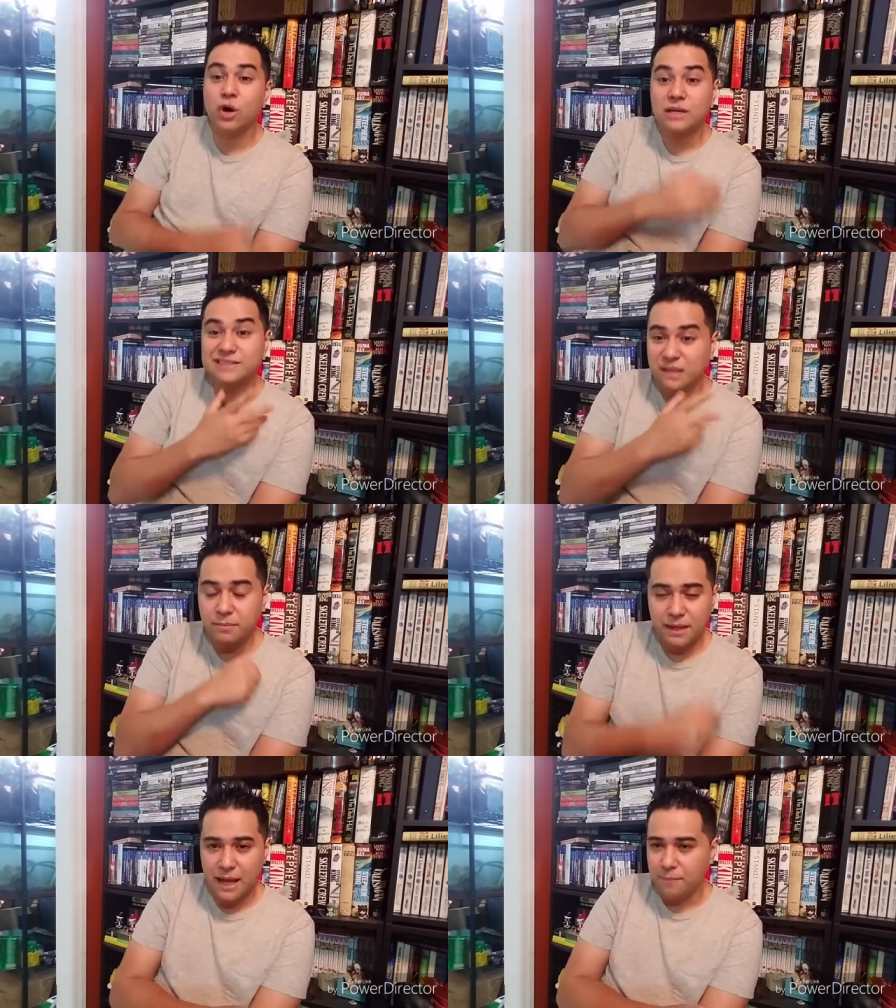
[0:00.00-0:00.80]

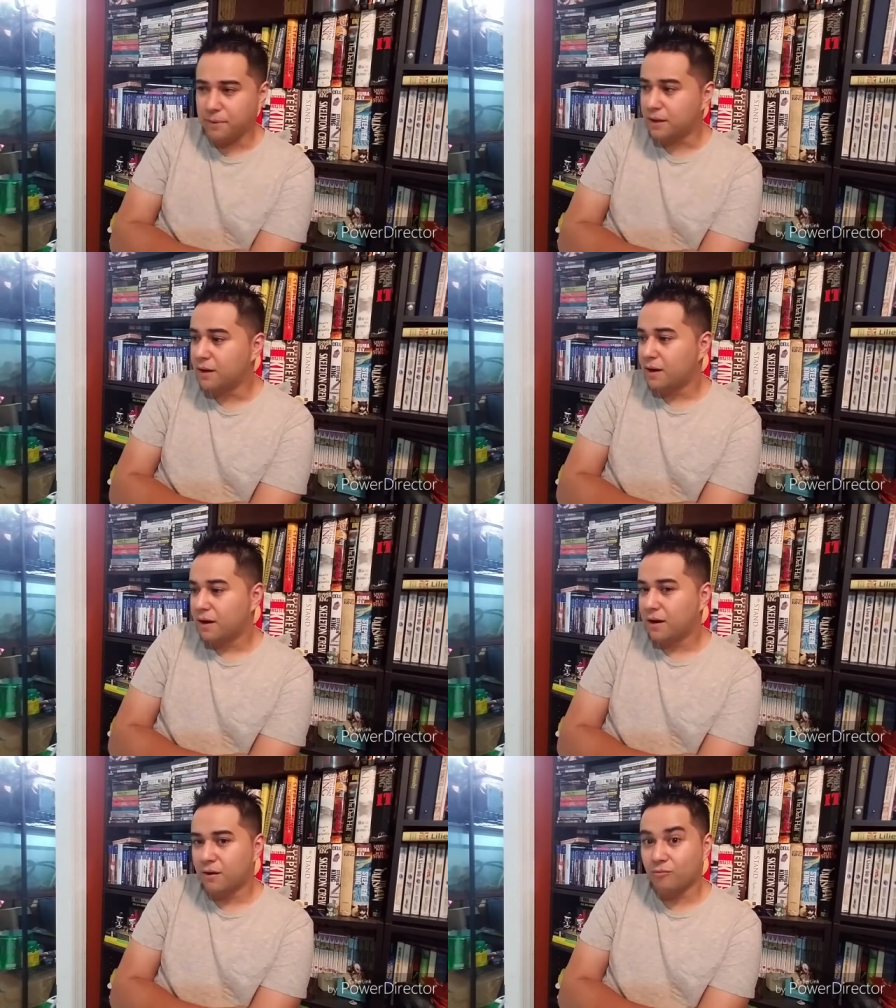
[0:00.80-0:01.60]
something happened
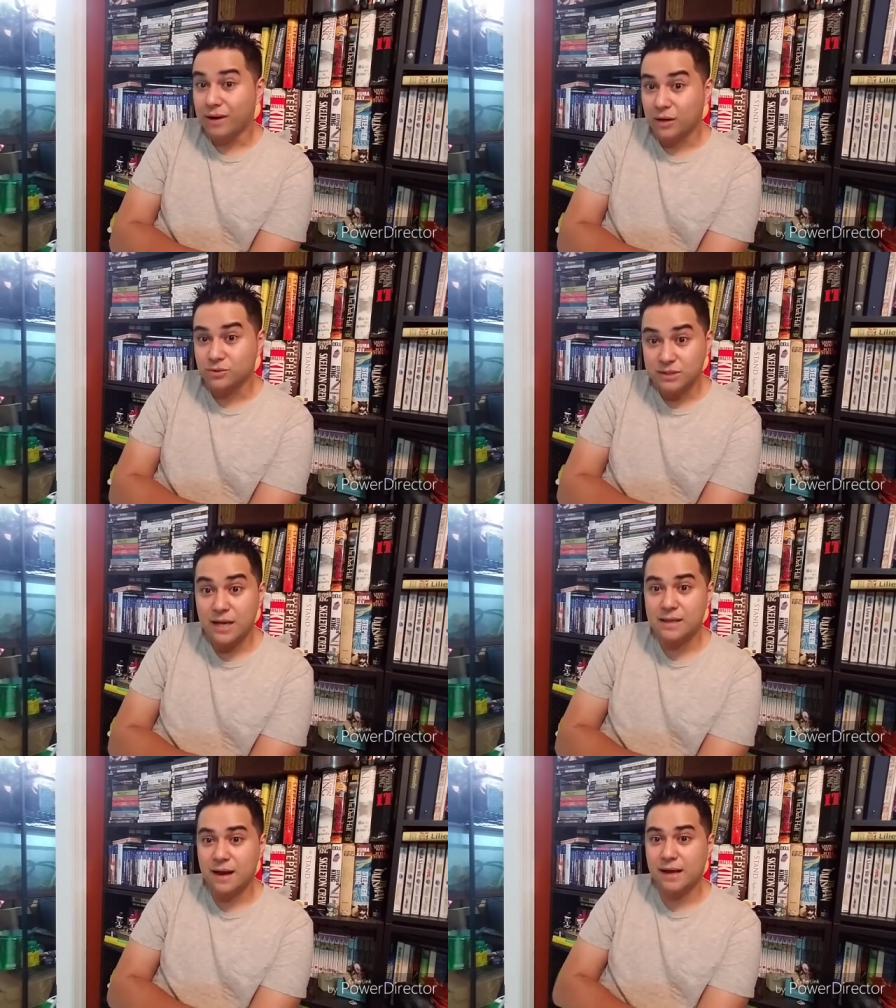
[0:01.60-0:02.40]
uh, right
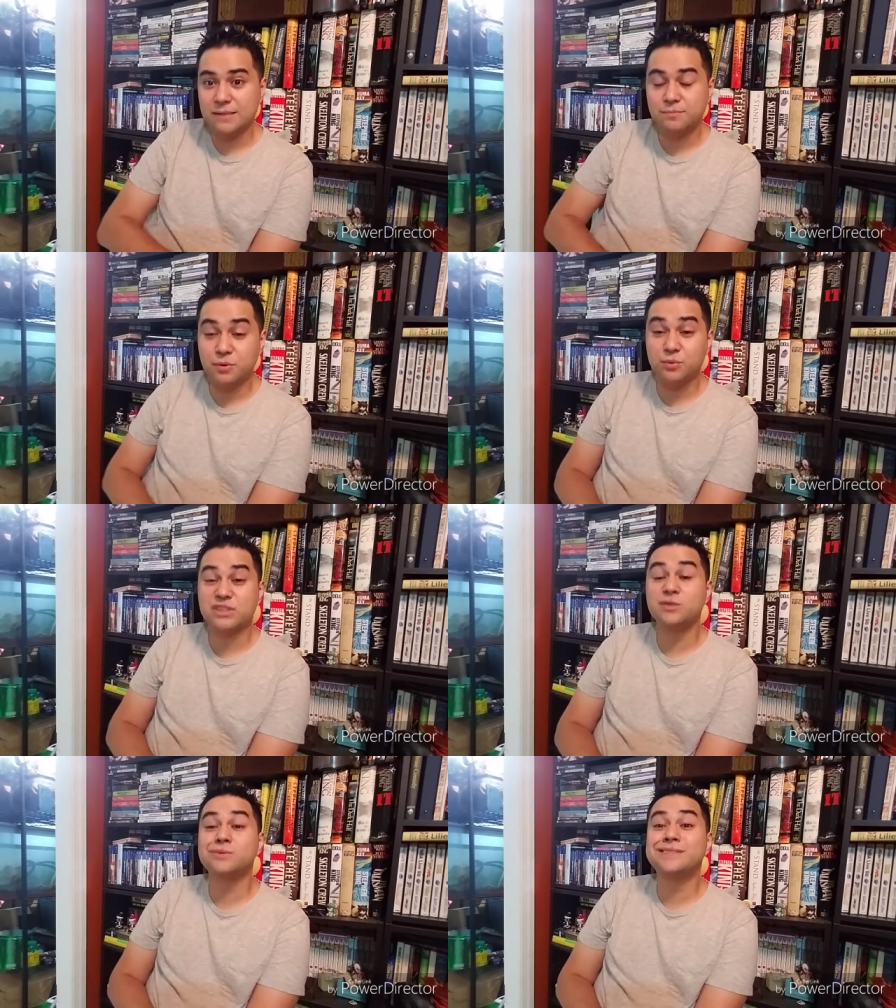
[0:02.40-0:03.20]
outside the hospital where
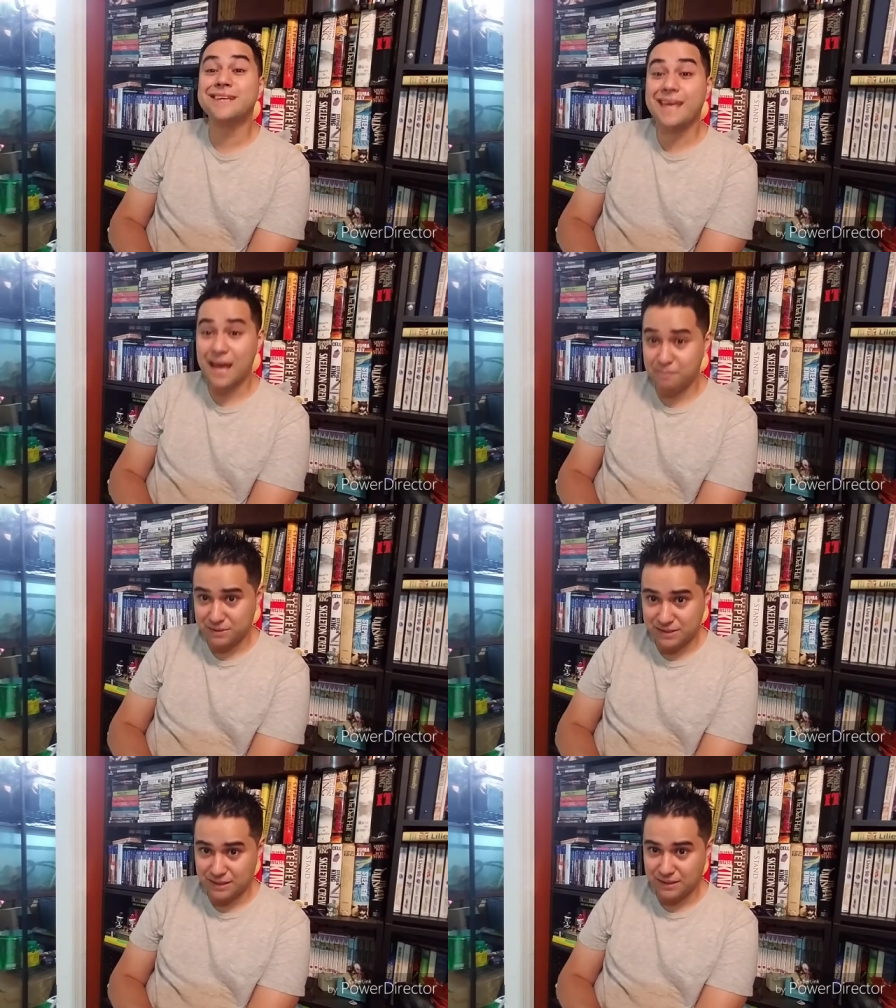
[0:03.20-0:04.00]
she was
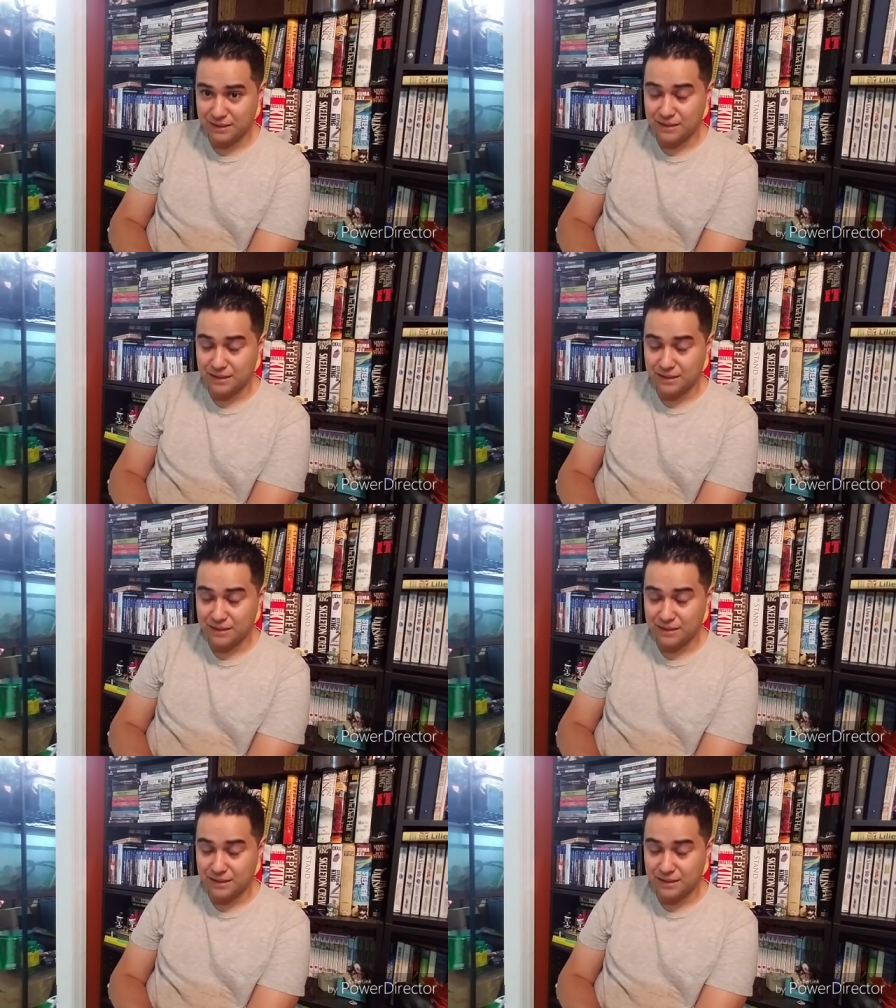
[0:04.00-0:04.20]
decapitated,